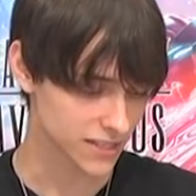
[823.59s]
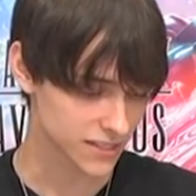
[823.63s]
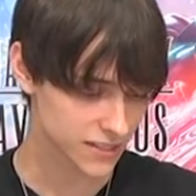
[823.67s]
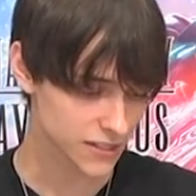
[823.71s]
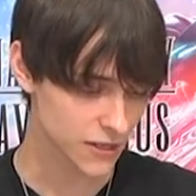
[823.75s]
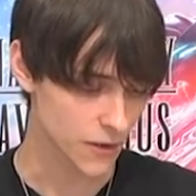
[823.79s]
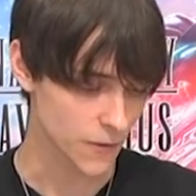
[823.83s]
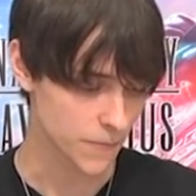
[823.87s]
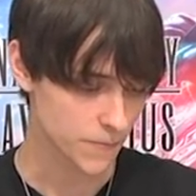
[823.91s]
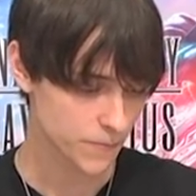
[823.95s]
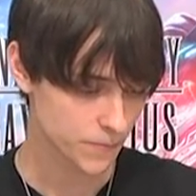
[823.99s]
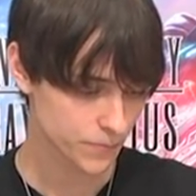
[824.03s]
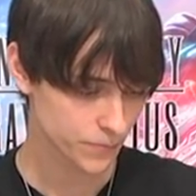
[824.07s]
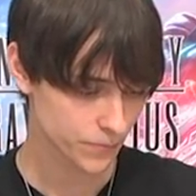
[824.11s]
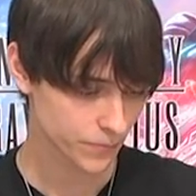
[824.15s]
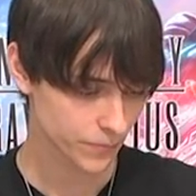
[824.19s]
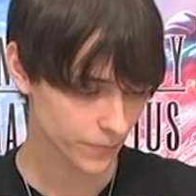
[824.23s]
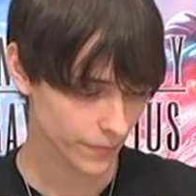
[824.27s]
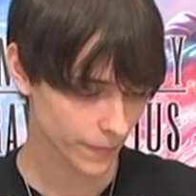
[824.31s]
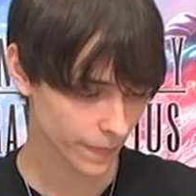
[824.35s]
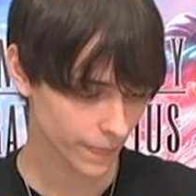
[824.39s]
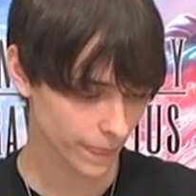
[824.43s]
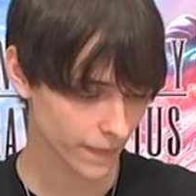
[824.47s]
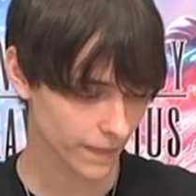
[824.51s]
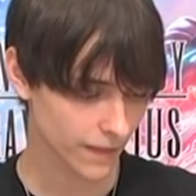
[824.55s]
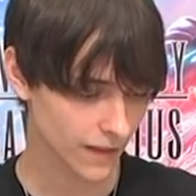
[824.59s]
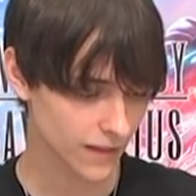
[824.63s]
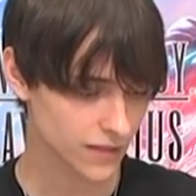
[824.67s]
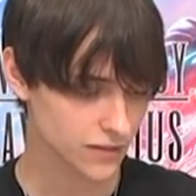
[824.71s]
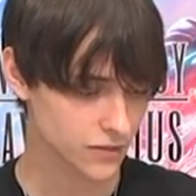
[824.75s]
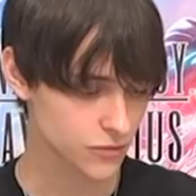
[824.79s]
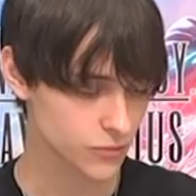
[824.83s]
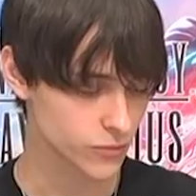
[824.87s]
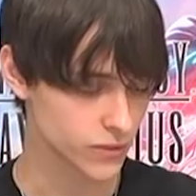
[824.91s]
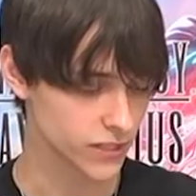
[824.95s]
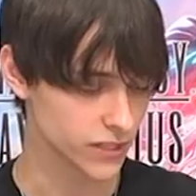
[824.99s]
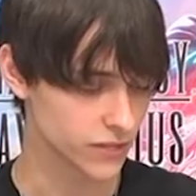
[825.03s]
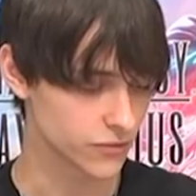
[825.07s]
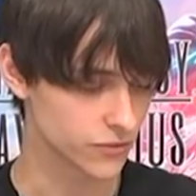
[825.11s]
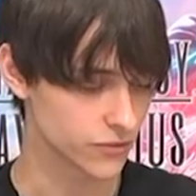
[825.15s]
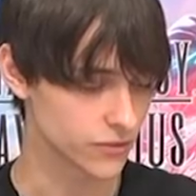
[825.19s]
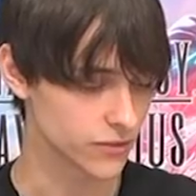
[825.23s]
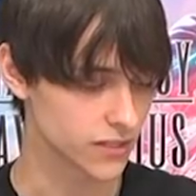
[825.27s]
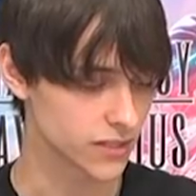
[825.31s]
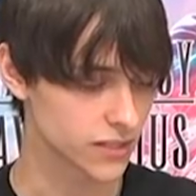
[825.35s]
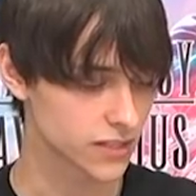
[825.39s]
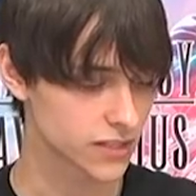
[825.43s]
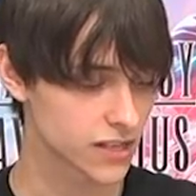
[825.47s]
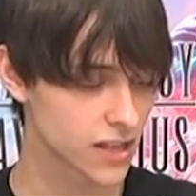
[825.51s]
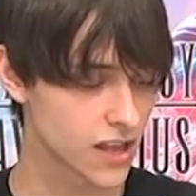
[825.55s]
So let's read through
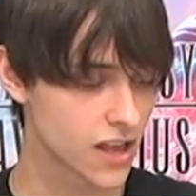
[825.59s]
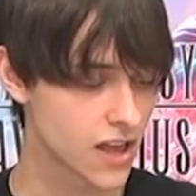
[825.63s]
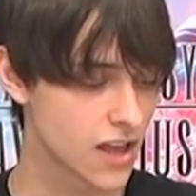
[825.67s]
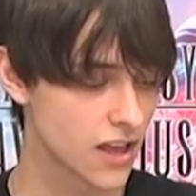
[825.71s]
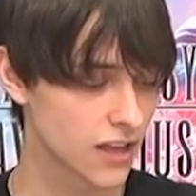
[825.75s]
this.